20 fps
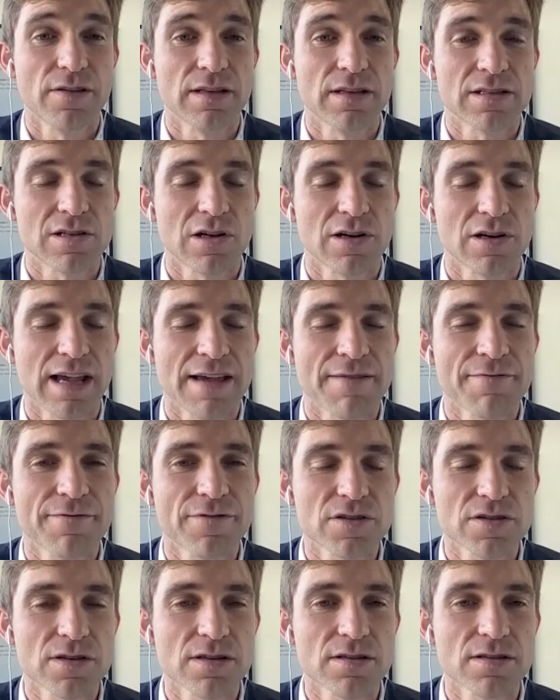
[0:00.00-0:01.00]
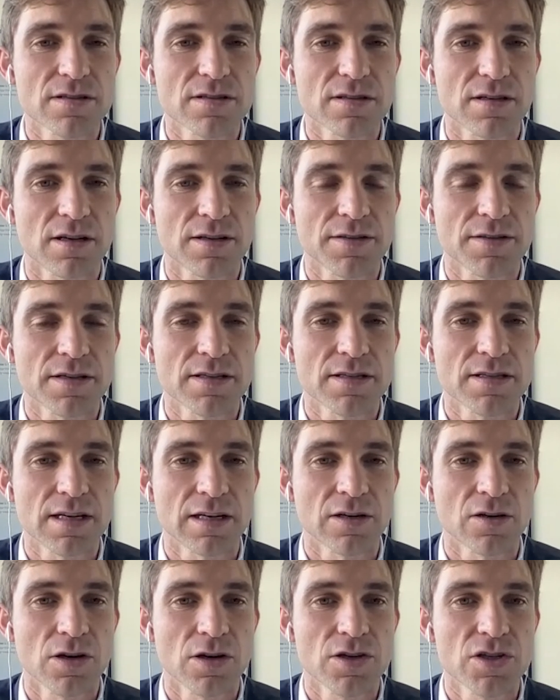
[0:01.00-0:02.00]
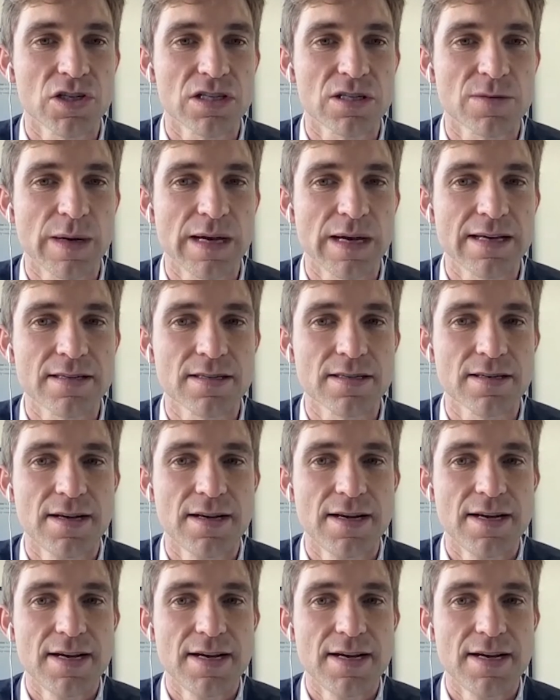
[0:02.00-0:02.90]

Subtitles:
emphasis on the technology space,